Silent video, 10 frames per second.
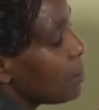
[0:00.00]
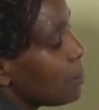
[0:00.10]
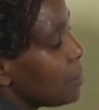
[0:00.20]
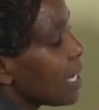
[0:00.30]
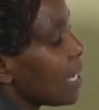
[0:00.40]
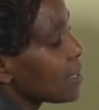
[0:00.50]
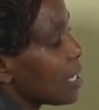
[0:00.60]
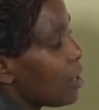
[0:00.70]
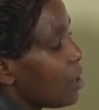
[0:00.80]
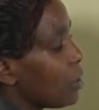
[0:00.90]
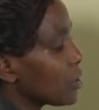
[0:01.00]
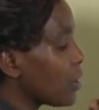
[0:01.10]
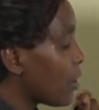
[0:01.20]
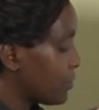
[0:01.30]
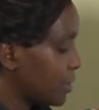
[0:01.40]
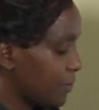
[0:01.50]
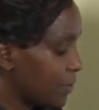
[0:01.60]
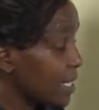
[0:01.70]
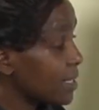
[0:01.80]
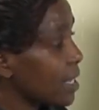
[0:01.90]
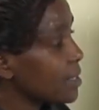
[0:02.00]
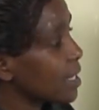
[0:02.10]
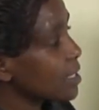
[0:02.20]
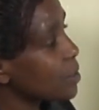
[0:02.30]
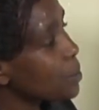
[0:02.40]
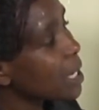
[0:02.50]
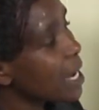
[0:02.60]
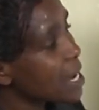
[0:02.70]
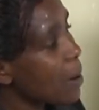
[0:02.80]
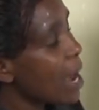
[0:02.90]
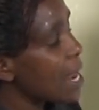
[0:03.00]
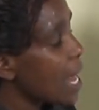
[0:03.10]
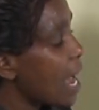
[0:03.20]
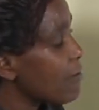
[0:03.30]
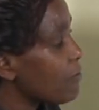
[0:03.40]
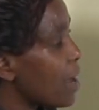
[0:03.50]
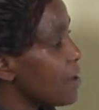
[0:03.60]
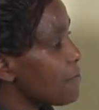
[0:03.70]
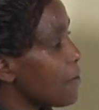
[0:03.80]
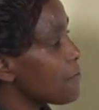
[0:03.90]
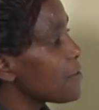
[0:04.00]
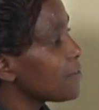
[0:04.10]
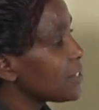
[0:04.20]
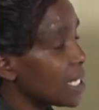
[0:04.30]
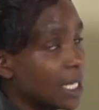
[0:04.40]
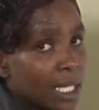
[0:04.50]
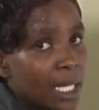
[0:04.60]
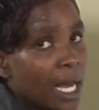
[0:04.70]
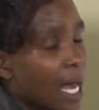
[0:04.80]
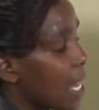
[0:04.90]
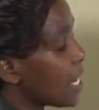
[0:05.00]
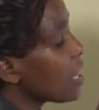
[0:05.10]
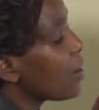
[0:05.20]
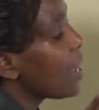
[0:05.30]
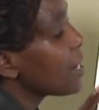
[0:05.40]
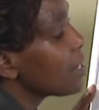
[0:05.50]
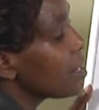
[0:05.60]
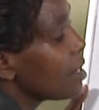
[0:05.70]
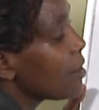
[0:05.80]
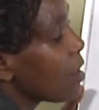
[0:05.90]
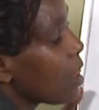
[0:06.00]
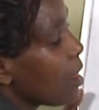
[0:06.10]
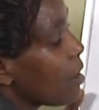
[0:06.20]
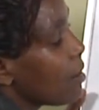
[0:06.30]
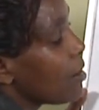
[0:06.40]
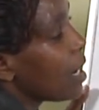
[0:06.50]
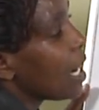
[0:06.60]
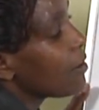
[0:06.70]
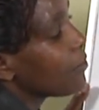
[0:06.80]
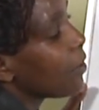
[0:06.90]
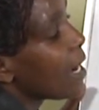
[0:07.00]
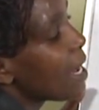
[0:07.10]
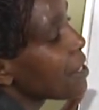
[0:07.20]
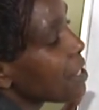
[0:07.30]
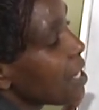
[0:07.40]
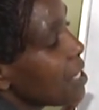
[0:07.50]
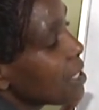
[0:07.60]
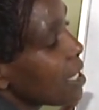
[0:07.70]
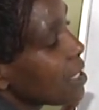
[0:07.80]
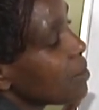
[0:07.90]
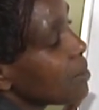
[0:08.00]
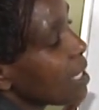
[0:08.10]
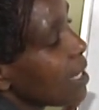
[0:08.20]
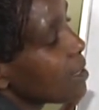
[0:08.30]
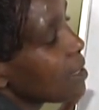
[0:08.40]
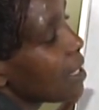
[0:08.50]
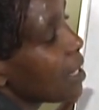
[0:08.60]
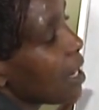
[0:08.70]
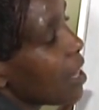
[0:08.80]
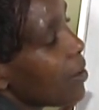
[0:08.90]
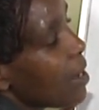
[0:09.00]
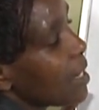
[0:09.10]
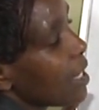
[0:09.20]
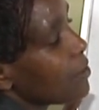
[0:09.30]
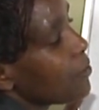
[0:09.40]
Beakers are also of different sizes. We can have one for 50, another one for 100 centimeters, and another one like